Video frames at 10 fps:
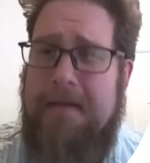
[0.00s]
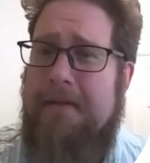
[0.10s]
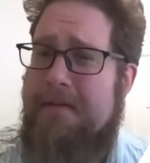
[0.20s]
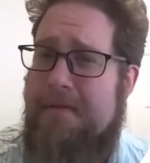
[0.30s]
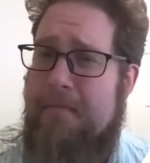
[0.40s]
that
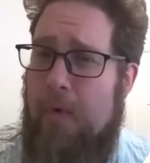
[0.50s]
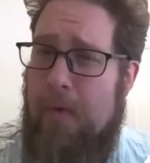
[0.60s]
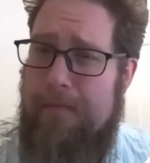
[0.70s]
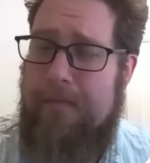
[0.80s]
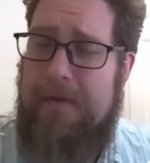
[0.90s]
there's a
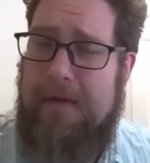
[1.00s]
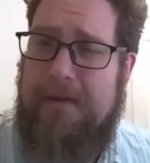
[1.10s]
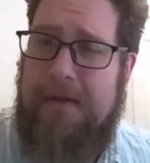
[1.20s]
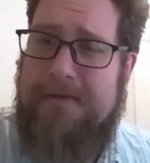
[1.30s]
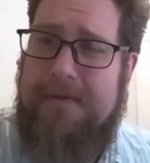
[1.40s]
more
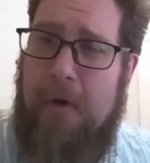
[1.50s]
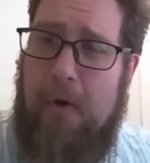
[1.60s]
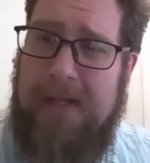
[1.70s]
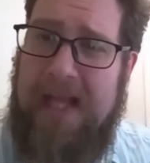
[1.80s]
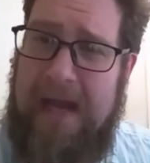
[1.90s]
there's a
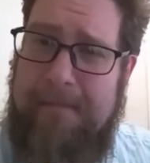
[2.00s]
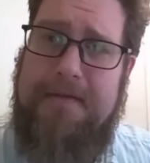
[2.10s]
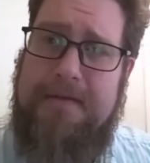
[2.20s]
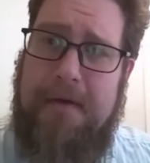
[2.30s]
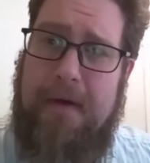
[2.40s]
mobile app,
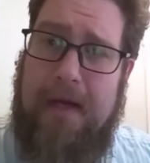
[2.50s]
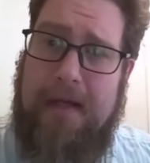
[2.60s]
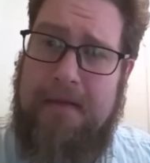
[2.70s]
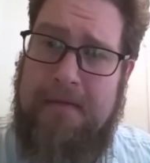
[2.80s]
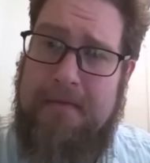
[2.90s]
so I
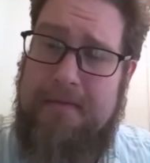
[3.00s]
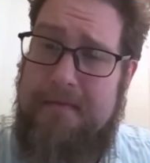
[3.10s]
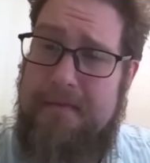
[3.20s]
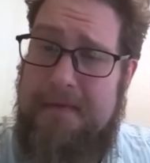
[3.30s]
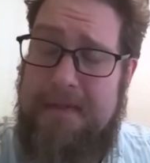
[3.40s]
can
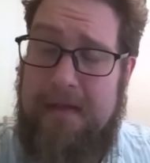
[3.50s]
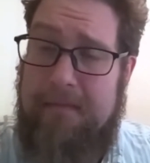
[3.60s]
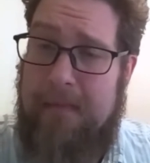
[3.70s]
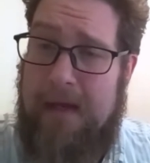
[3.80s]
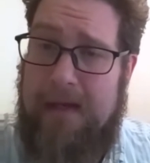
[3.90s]
sit
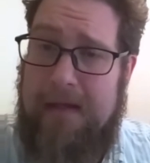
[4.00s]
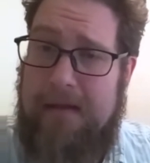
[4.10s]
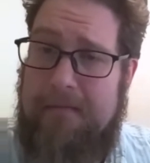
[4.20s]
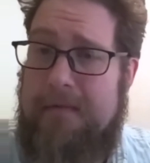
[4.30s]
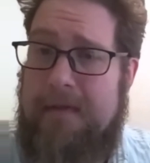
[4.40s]
at
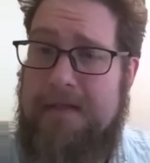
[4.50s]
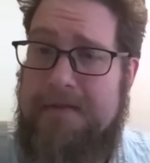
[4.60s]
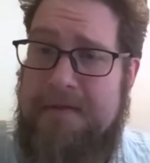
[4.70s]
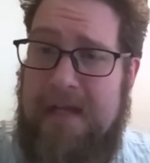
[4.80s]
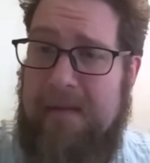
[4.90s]
my
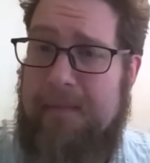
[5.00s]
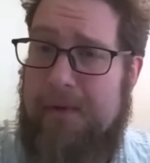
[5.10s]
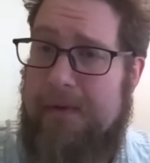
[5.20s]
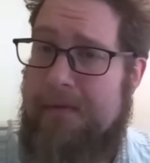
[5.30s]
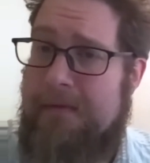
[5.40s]
kitchen
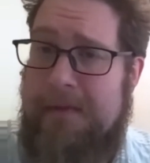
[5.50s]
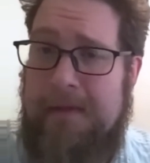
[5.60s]
table